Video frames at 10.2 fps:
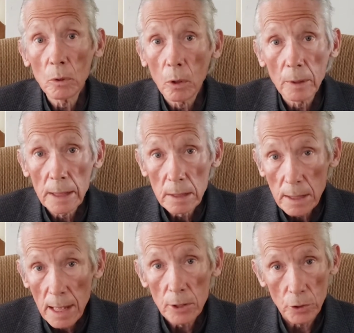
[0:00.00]

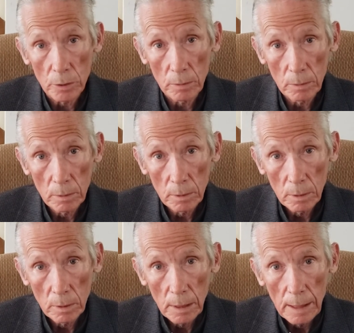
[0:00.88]
orientation,
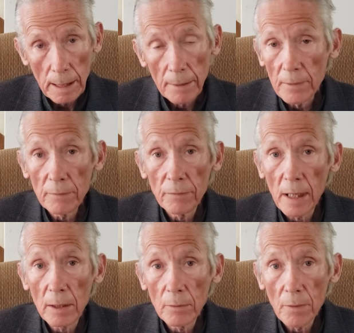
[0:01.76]
they
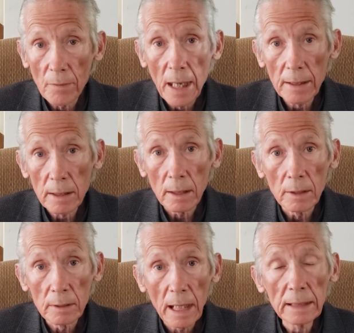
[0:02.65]
found that
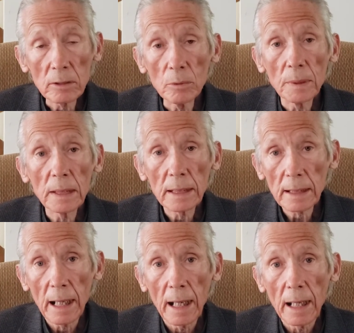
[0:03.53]
not to be at
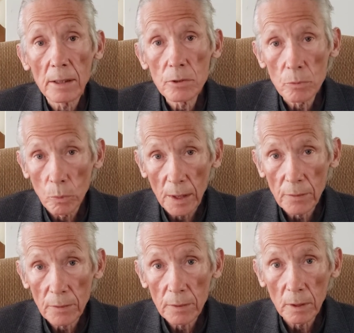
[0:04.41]
odds
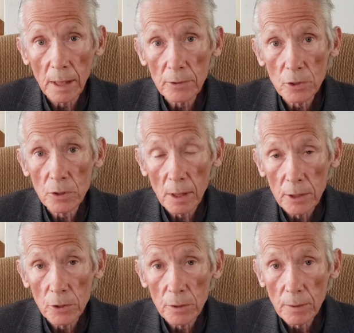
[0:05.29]
with the
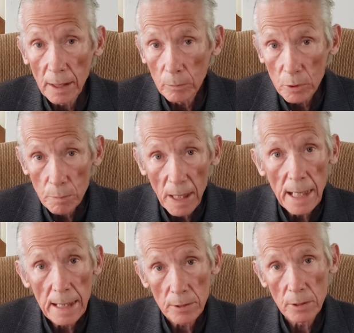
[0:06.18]
legislation that was
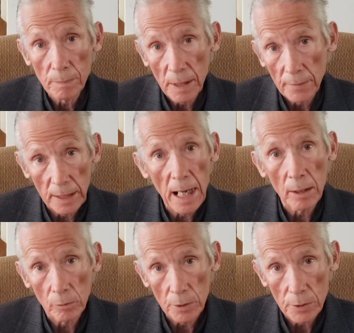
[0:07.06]
passed by the
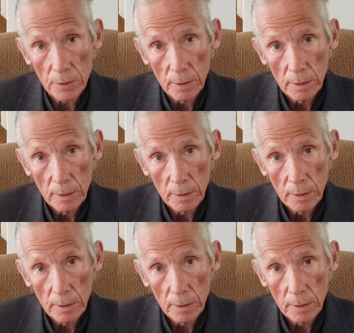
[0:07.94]
Congress.